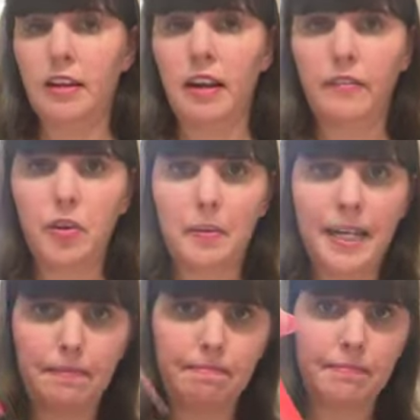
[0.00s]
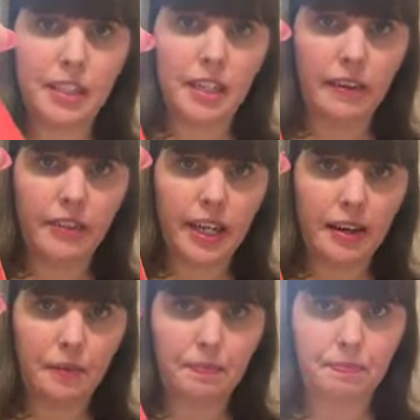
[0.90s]
Then you have your wee
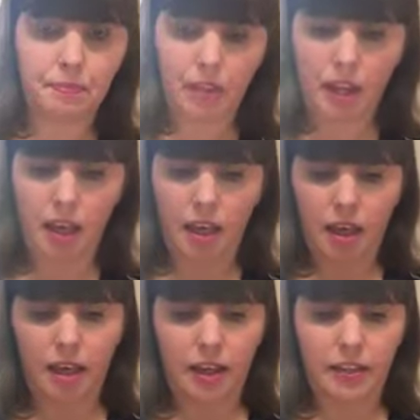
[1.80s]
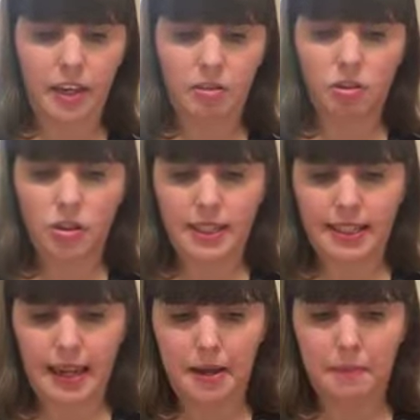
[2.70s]
dovetail. Then I'll do
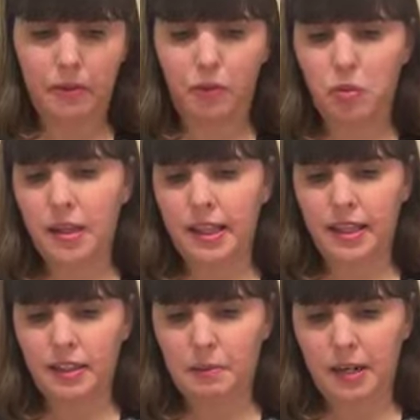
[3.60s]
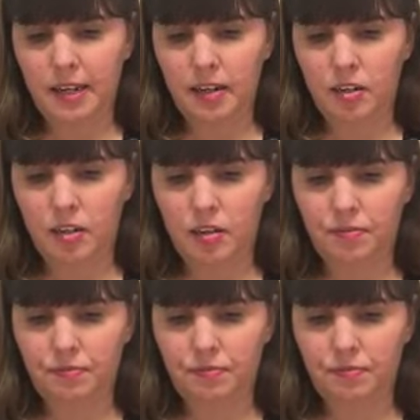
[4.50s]
the same for this one.